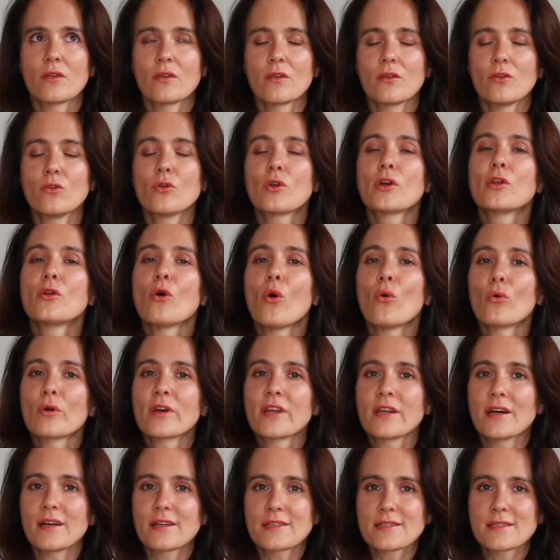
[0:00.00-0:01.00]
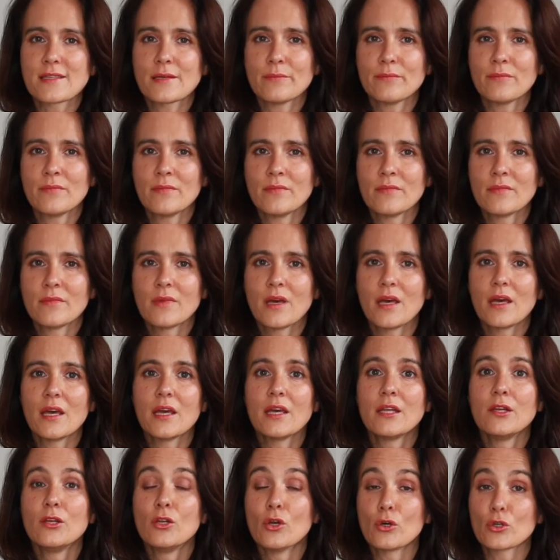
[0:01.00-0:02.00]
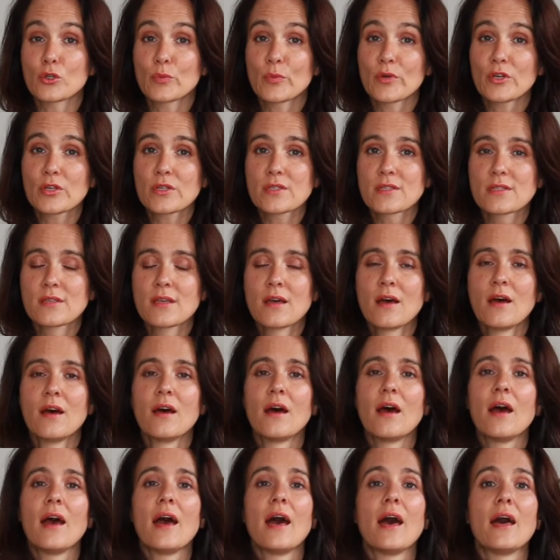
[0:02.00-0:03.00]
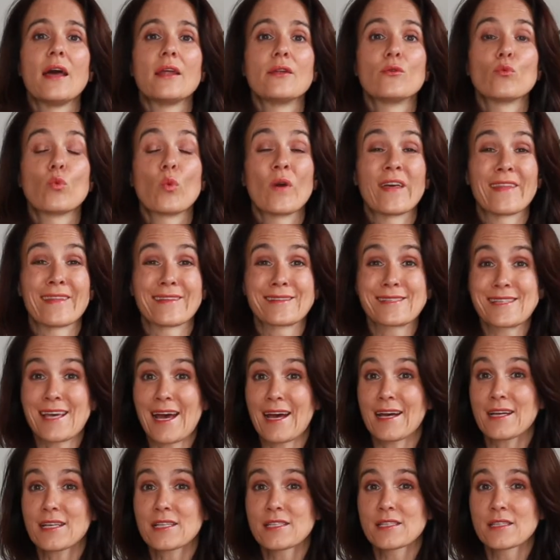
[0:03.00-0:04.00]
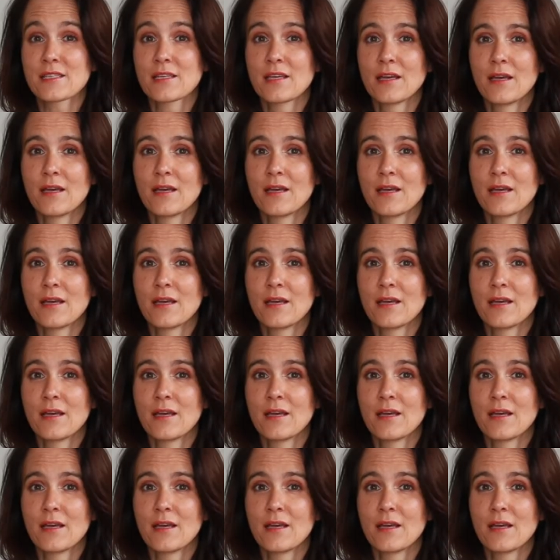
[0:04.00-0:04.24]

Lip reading: You can organize them in notebooks and with tags,